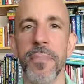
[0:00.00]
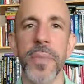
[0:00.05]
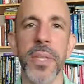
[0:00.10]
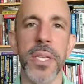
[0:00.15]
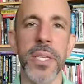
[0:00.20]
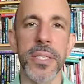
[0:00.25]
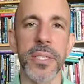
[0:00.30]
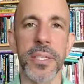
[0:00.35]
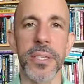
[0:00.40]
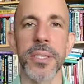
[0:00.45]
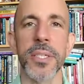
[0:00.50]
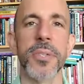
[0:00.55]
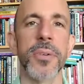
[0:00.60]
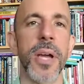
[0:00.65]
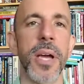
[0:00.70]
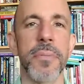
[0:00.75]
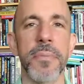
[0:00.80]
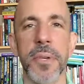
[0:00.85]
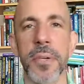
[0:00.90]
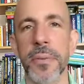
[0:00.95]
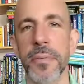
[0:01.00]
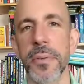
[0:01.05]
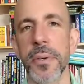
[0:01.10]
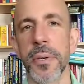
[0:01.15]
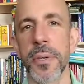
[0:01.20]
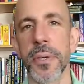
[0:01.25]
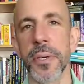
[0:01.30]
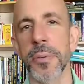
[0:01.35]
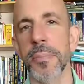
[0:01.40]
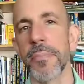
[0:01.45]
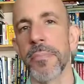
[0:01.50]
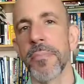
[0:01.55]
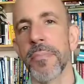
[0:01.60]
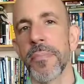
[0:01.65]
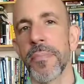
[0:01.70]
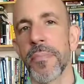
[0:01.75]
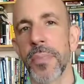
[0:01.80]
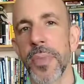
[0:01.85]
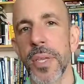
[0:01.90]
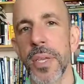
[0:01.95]
And you sit in traffic for
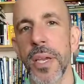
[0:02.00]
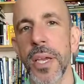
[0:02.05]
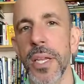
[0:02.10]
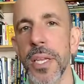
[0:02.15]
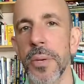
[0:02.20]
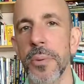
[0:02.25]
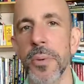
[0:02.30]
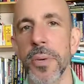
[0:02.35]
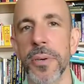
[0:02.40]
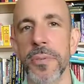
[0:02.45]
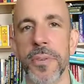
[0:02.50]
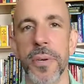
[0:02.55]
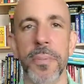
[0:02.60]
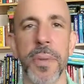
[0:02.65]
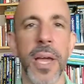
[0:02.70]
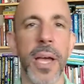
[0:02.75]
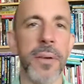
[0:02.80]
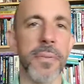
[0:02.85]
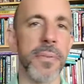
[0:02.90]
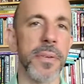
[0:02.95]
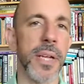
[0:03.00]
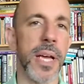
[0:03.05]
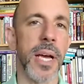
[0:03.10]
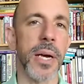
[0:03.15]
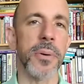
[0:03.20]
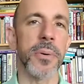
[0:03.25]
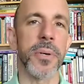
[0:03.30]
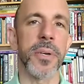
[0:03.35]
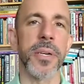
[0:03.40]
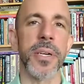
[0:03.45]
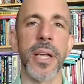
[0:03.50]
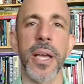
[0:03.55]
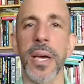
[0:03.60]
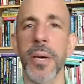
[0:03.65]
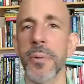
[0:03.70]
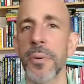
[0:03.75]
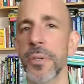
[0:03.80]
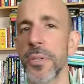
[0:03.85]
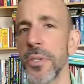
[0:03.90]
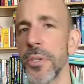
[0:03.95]
anywhere from half an
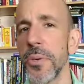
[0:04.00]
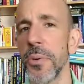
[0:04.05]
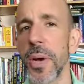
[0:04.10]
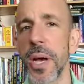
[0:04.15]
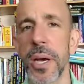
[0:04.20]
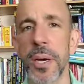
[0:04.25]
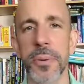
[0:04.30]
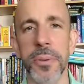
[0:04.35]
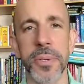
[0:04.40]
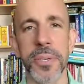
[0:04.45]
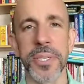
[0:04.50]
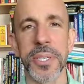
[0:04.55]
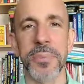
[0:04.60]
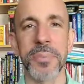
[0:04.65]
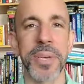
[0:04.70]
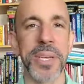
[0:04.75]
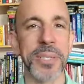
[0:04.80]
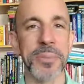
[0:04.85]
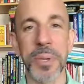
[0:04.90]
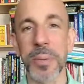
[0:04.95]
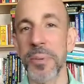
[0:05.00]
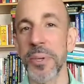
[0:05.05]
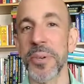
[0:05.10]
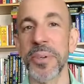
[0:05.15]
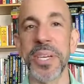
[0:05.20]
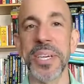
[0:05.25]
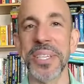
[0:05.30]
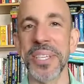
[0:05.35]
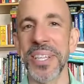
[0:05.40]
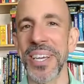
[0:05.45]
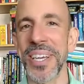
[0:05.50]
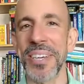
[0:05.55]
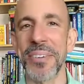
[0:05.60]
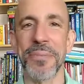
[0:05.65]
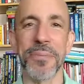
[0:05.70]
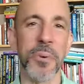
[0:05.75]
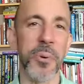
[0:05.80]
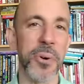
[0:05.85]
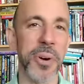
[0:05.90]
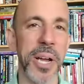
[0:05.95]
hour, 2 hours, depends, maybe you're in LA,
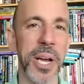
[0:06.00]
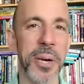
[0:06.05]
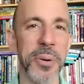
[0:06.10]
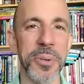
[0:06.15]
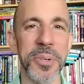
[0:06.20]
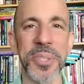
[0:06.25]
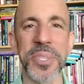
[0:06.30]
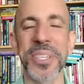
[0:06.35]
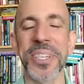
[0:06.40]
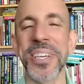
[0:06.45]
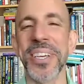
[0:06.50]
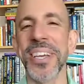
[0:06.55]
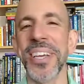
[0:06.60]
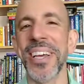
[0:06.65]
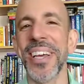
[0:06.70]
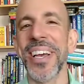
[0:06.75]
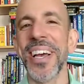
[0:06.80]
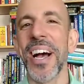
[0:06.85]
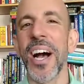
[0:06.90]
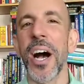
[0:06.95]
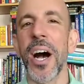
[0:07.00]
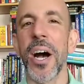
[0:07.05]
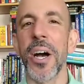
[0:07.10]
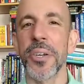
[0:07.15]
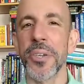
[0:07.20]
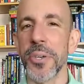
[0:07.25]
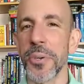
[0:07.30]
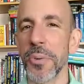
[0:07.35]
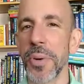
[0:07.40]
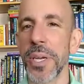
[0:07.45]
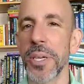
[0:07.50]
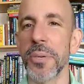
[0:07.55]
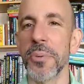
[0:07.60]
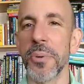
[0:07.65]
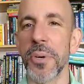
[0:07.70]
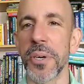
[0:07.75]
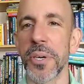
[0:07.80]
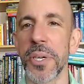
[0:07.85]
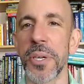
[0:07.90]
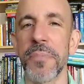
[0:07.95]
4 hours on your way to
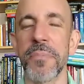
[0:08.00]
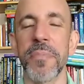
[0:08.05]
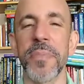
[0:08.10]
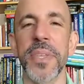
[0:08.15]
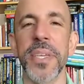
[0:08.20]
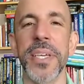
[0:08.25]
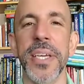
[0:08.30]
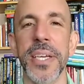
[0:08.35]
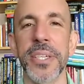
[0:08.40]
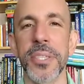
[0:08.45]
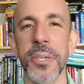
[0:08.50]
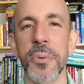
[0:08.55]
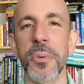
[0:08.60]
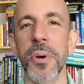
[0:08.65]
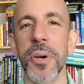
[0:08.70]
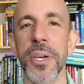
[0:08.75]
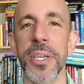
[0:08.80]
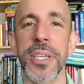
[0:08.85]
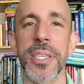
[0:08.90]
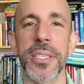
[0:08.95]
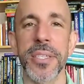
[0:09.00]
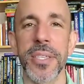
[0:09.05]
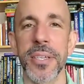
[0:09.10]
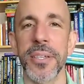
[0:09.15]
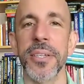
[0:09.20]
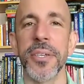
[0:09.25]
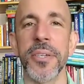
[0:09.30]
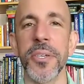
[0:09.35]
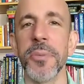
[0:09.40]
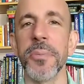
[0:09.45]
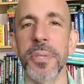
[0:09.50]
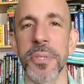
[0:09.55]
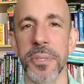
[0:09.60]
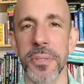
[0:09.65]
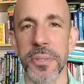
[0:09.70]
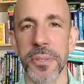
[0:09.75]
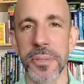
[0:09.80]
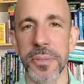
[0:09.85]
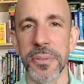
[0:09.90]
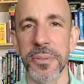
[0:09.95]
work. You get to work, you sit in the
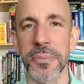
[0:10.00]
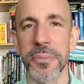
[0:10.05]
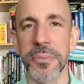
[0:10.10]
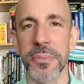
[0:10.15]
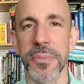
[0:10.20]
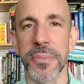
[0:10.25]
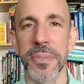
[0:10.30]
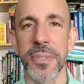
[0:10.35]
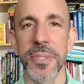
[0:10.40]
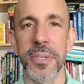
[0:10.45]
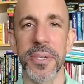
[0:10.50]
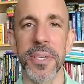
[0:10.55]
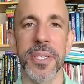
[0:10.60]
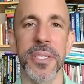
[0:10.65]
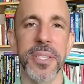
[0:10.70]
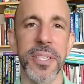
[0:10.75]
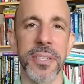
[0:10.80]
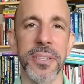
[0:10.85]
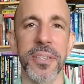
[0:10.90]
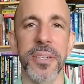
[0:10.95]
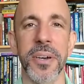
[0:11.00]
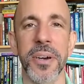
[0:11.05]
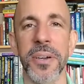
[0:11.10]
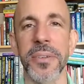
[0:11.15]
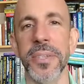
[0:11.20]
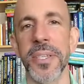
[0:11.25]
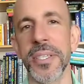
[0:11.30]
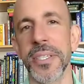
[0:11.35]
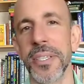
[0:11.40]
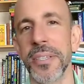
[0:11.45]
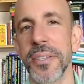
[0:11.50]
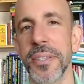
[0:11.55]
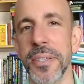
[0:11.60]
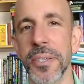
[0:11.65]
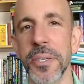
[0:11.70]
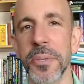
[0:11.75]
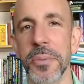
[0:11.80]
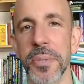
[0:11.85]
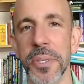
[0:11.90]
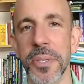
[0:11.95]
cubicle. So you sit in the car, then you sit in the
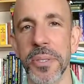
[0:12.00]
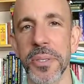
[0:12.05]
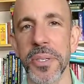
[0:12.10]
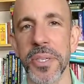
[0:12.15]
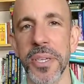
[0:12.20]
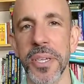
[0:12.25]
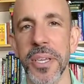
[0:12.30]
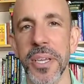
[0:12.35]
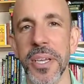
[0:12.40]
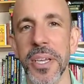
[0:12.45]
cubicle.